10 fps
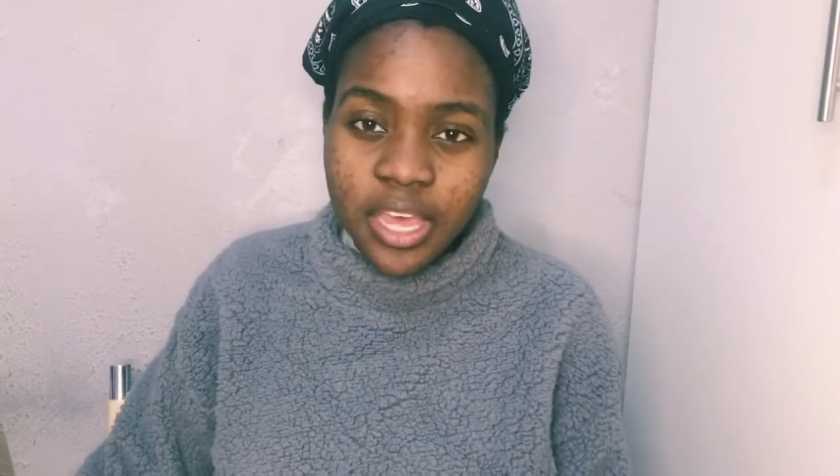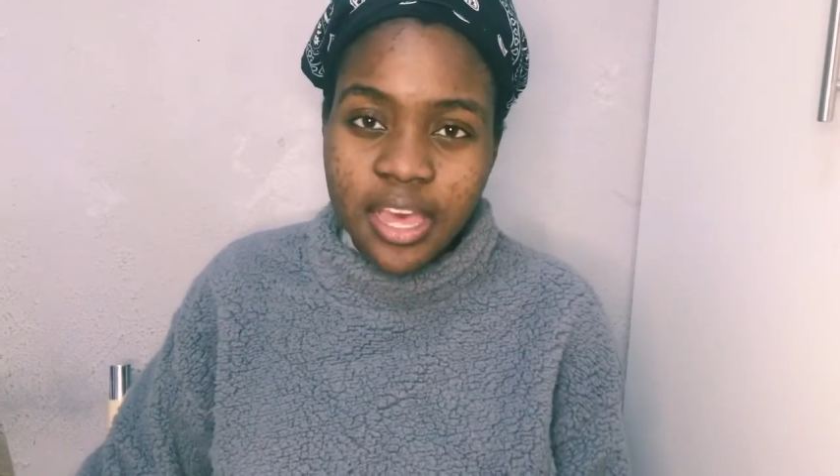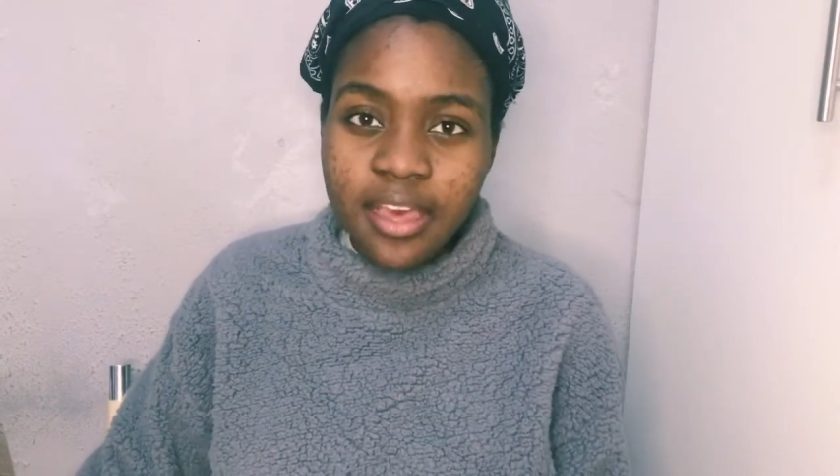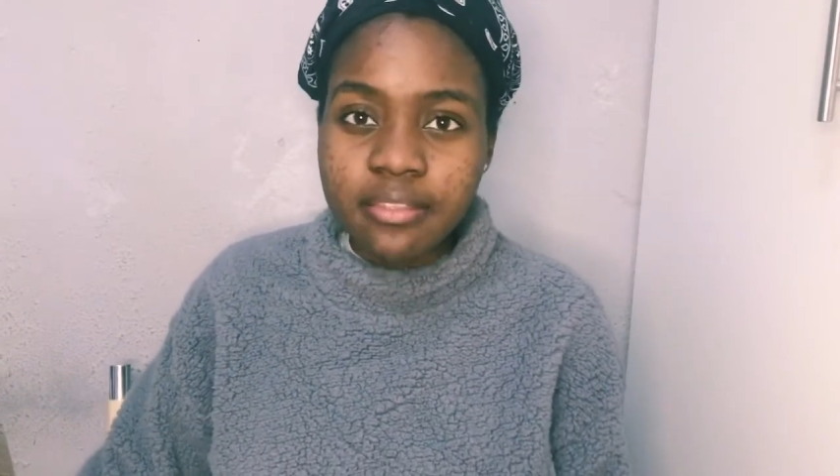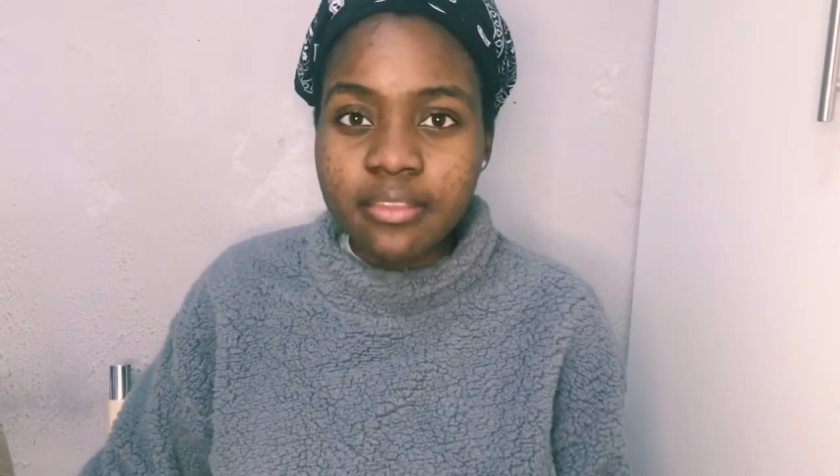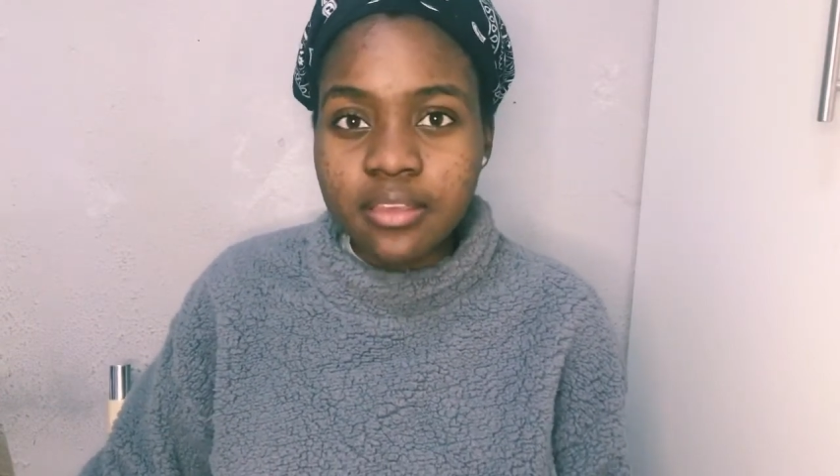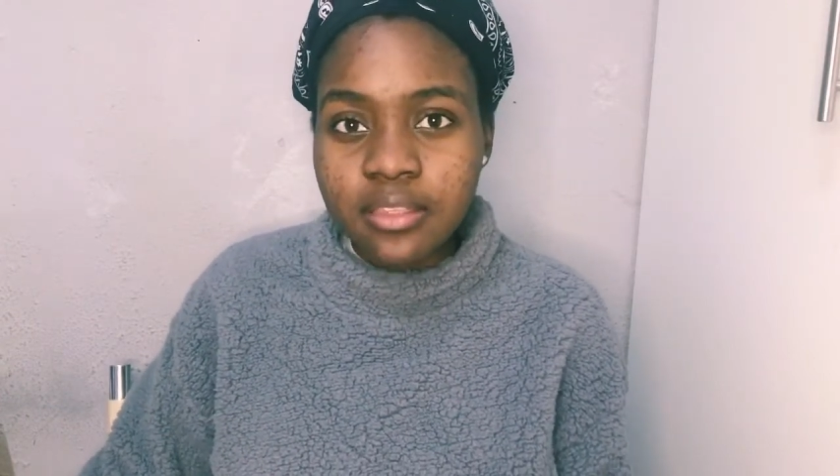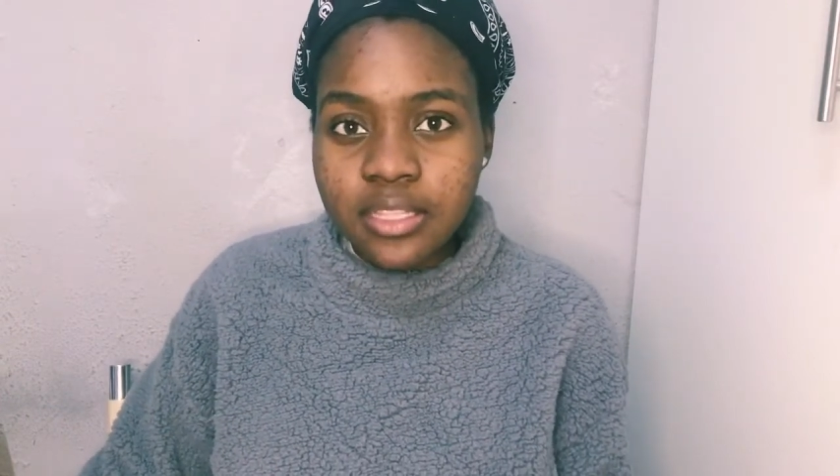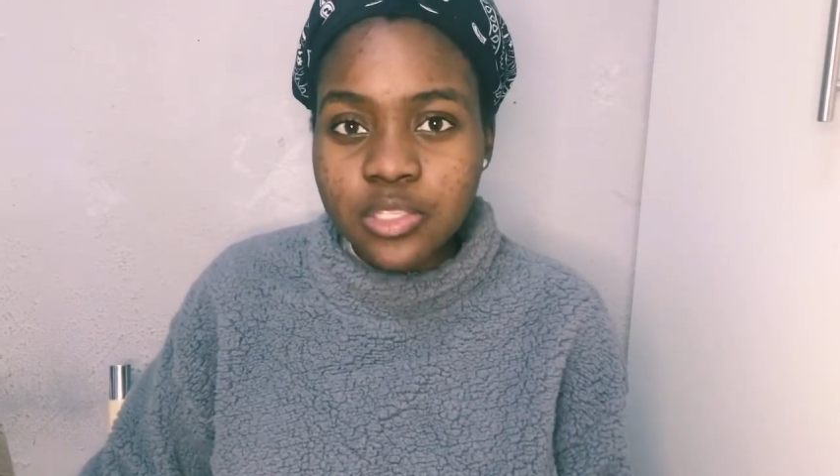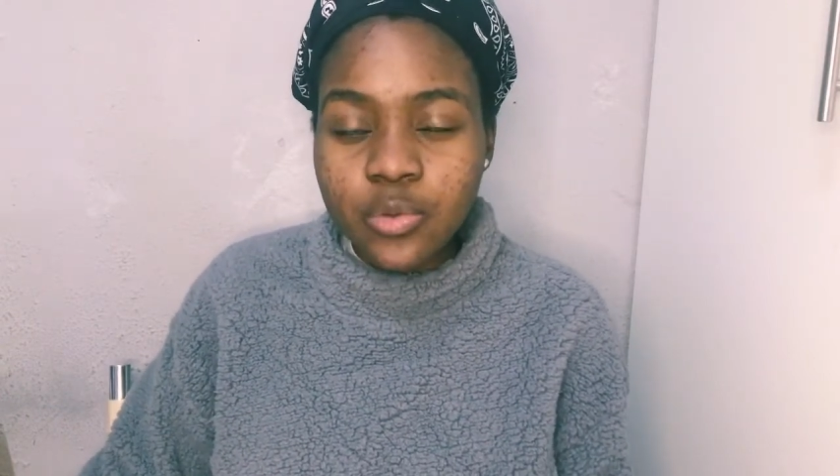I think
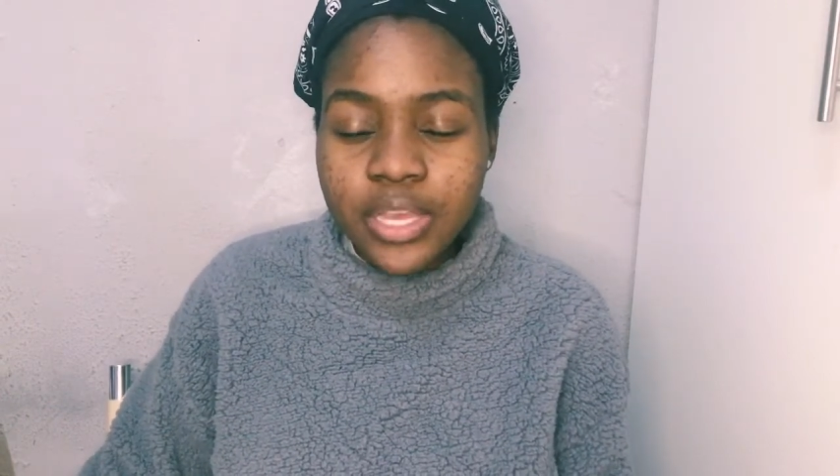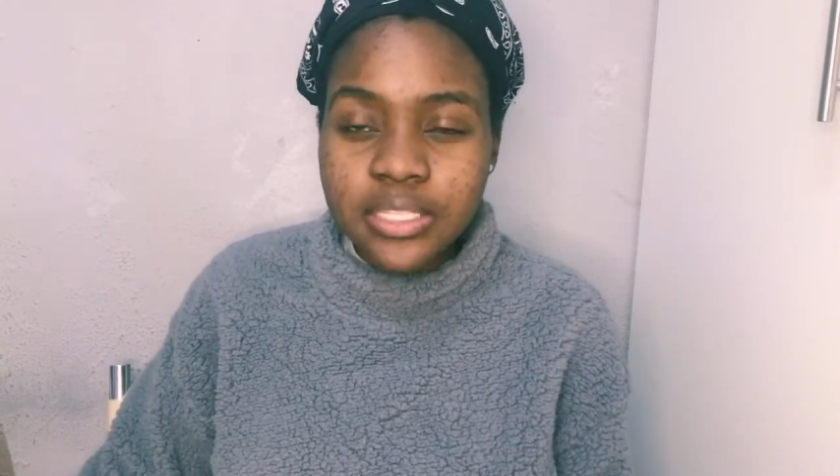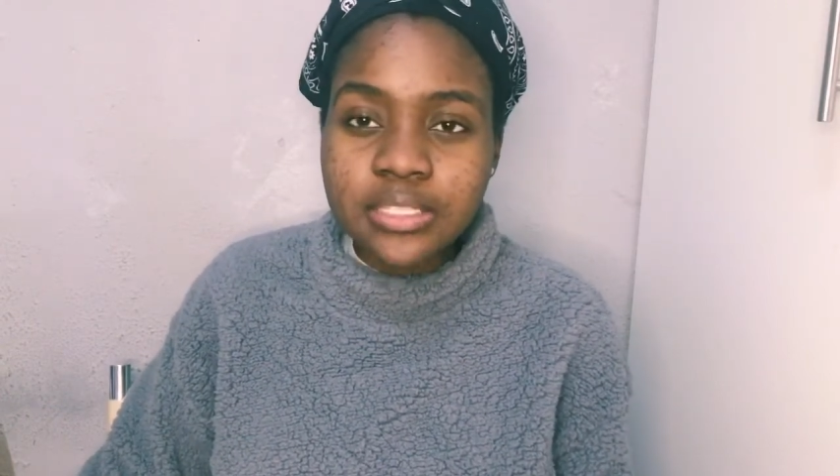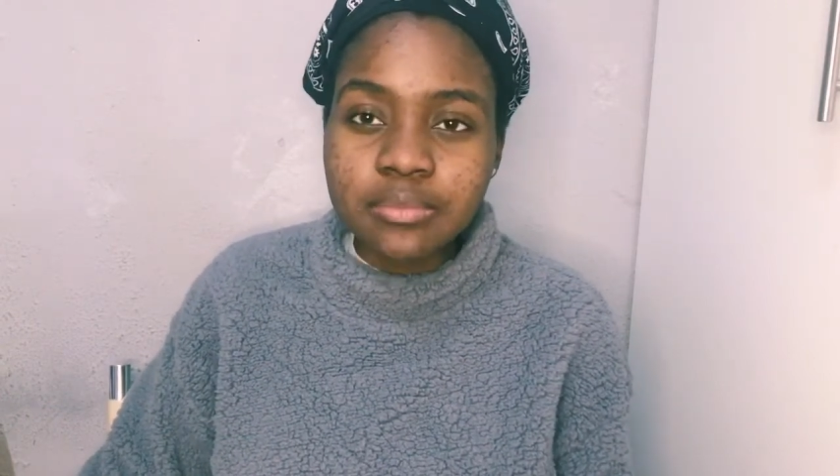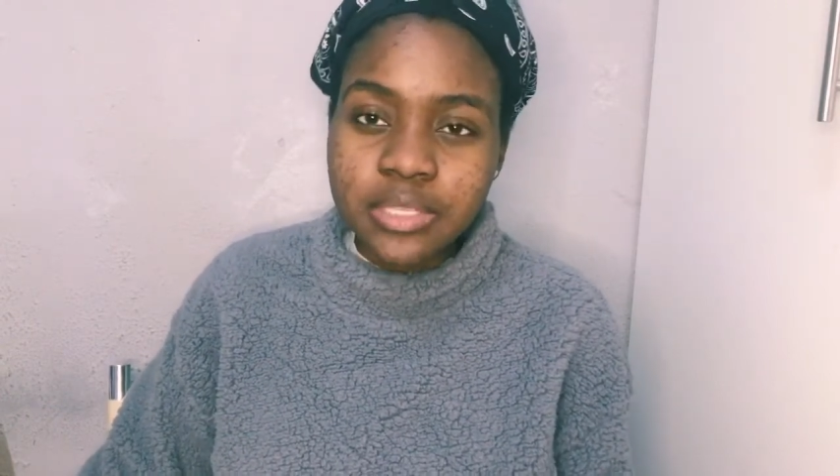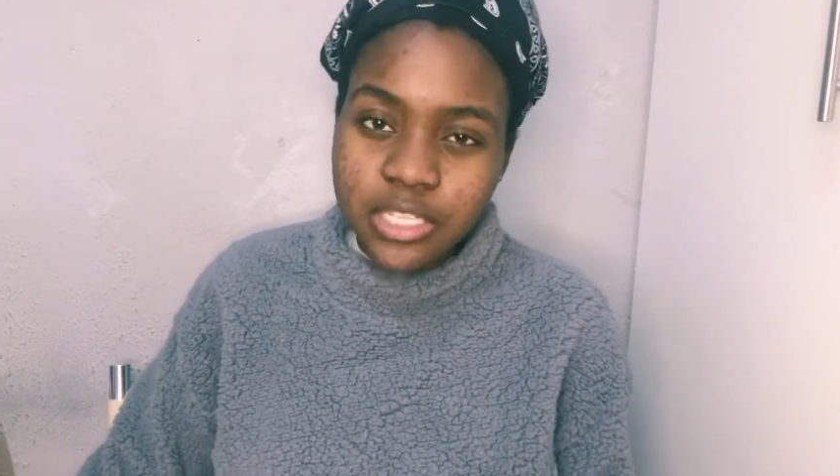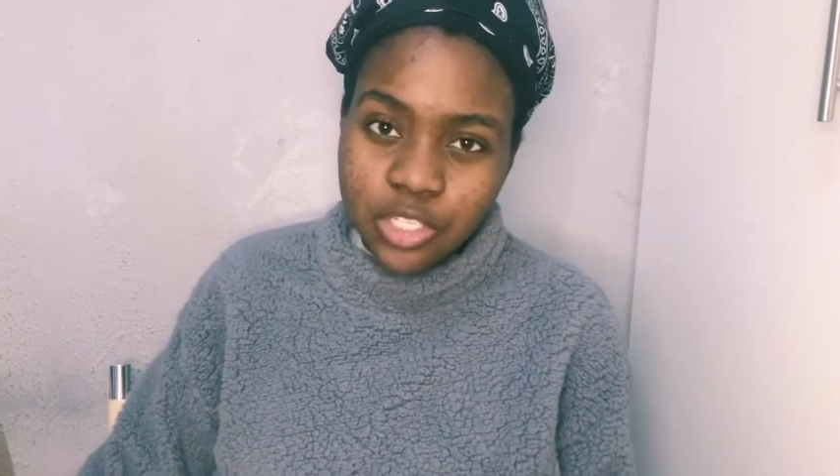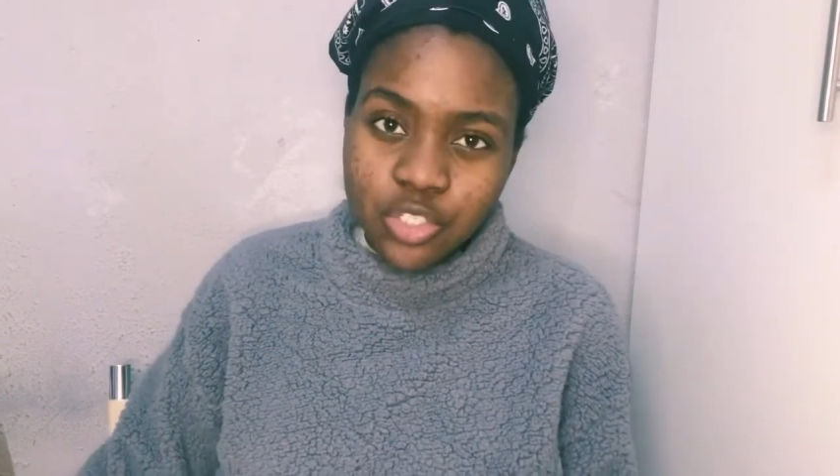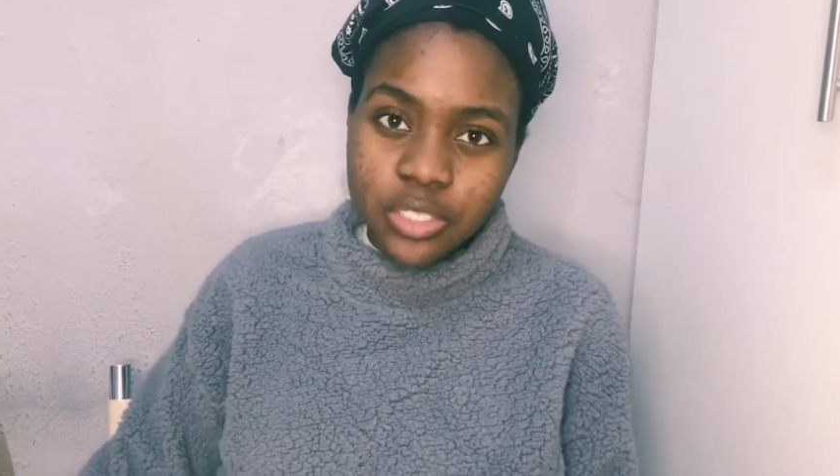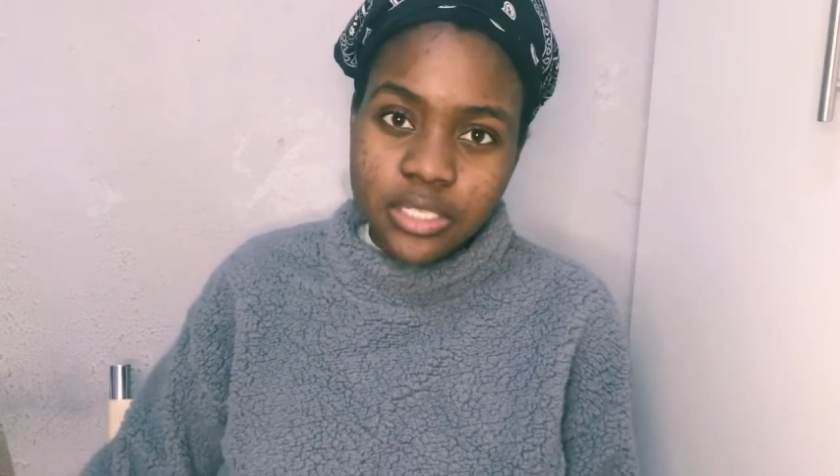that's quite something
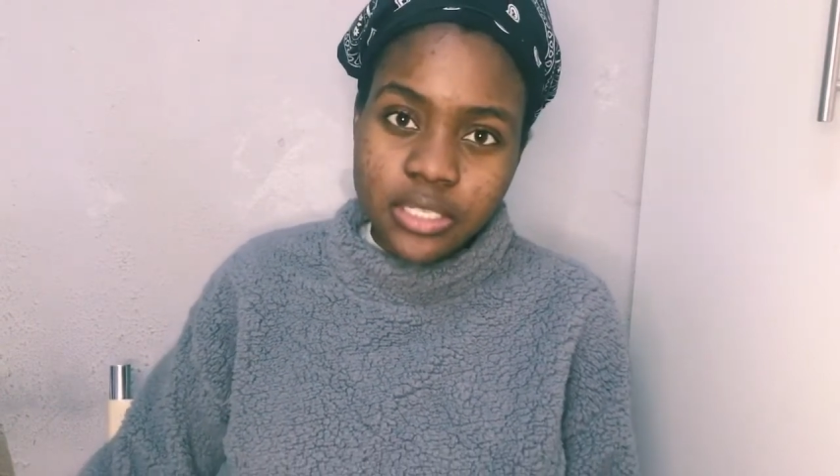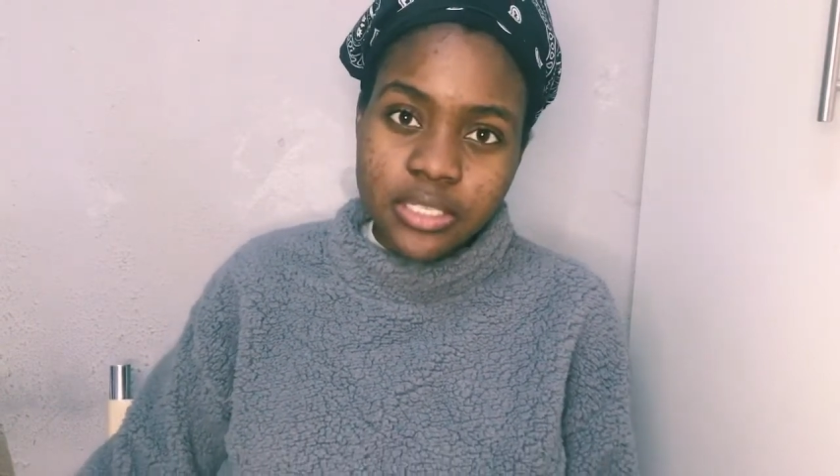interesting